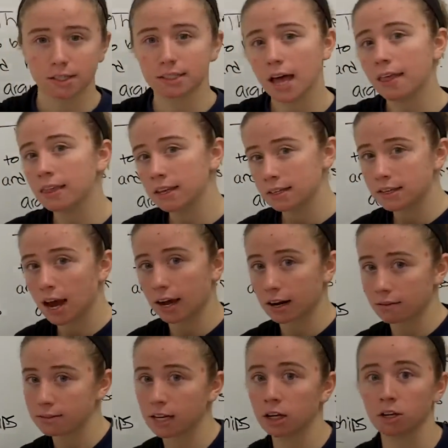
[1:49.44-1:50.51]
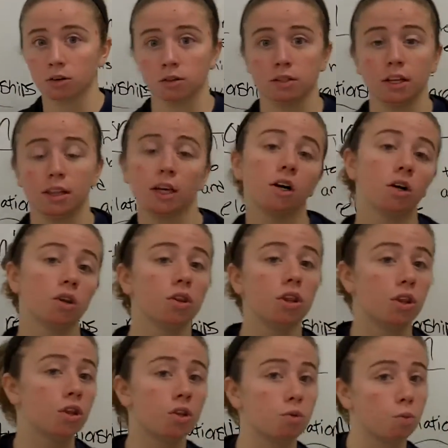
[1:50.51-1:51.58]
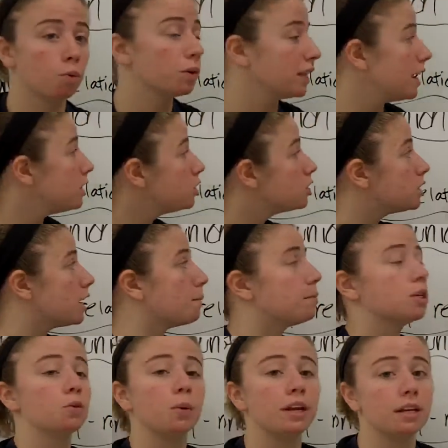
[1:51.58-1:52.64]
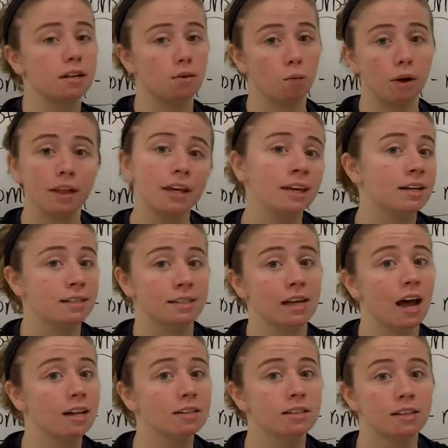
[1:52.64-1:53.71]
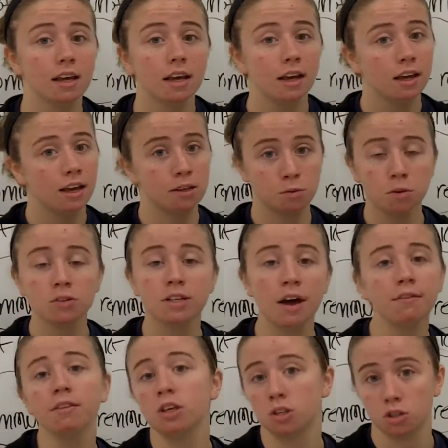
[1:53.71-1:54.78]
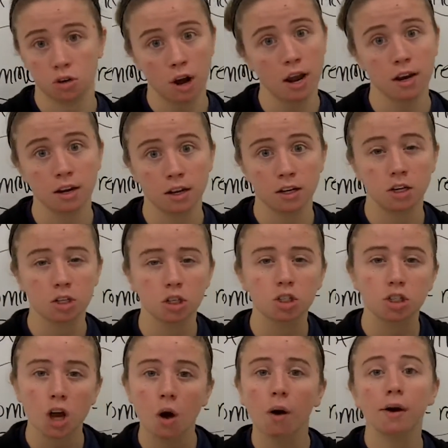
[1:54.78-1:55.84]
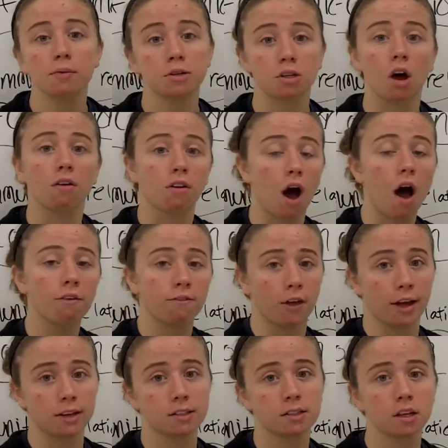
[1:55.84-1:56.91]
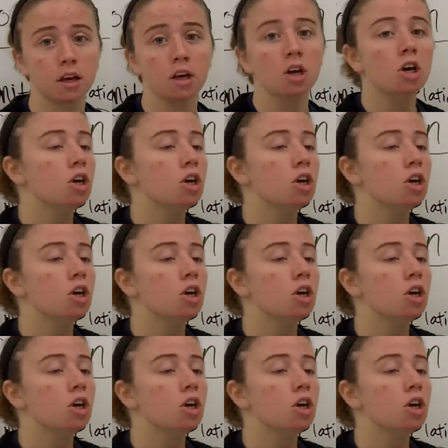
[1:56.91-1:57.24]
to send these negative signals that the relationship between Willy and his sons is most definitely strained, and to show unresolved conflicts.